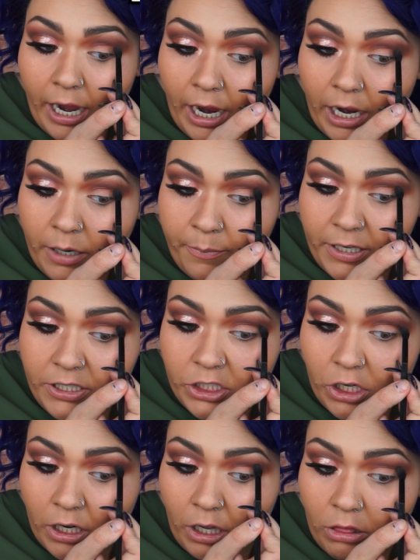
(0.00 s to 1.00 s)
And I'm gonna
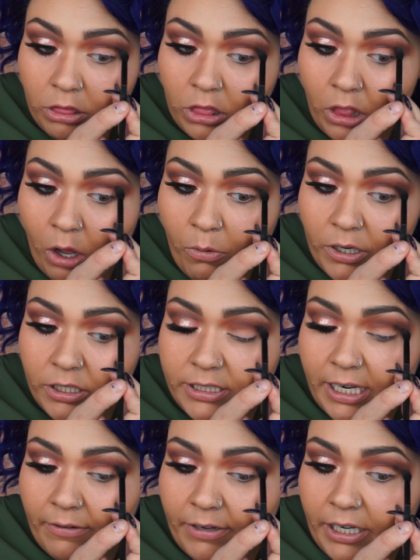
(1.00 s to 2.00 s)
start lower
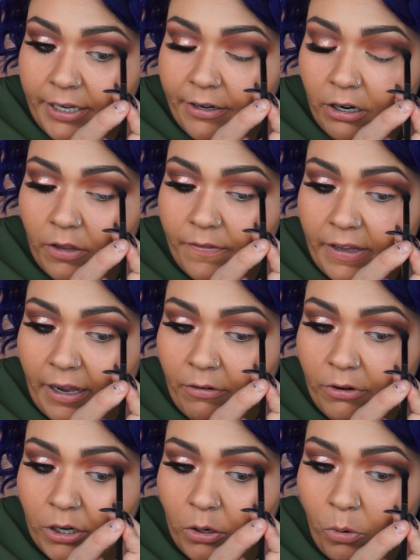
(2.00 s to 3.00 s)
down here on the
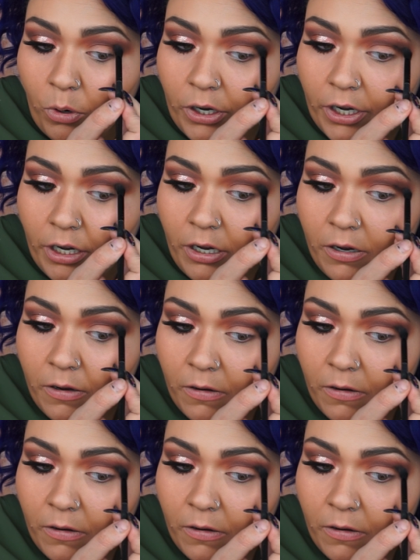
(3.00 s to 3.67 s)
outer corner,